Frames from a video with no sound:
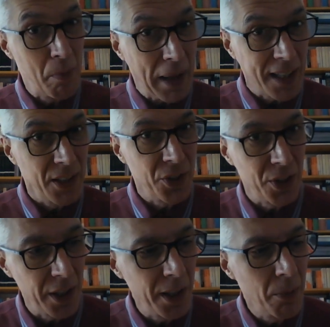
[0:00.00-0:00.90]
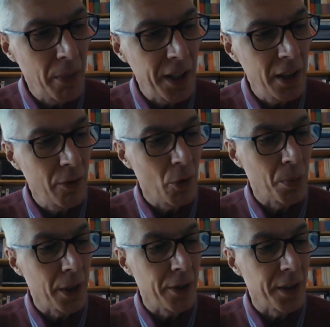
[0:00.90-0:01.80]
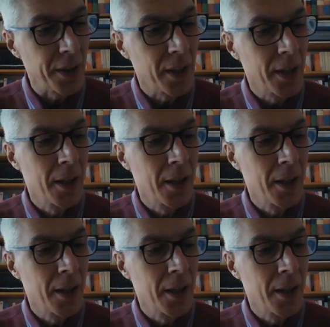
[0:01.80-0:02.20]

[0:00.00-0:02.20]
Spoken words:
back into the medieval period.